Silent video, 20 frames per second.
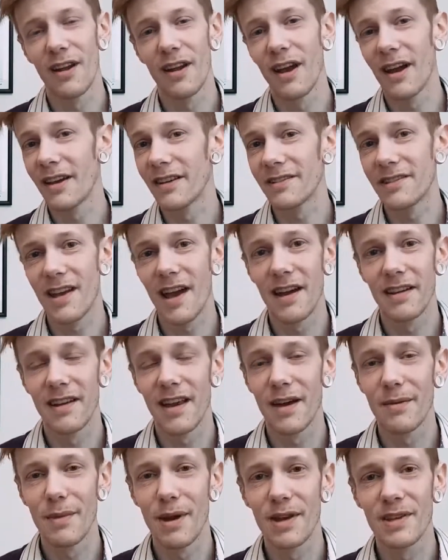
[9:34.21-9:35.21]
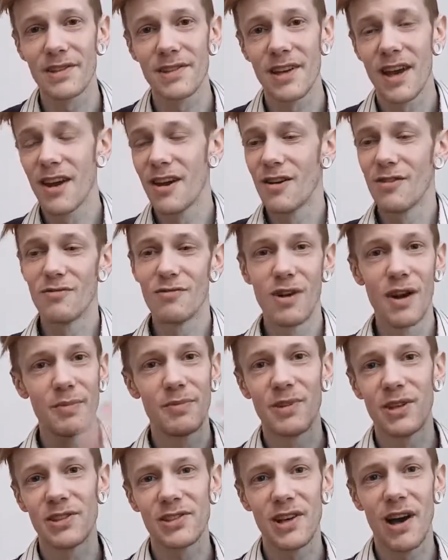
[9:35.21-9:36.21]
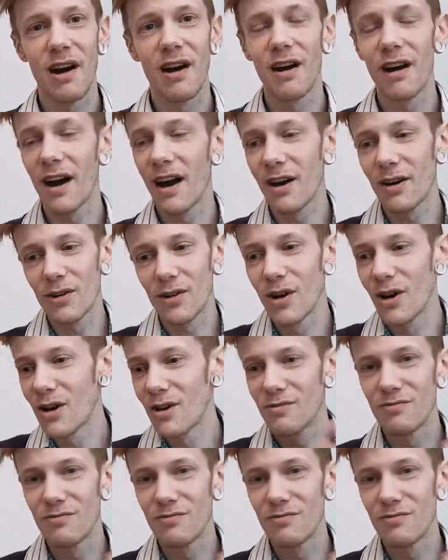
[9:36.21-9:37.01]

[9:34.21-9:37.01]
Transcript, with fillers: like Ter ripped its heart out,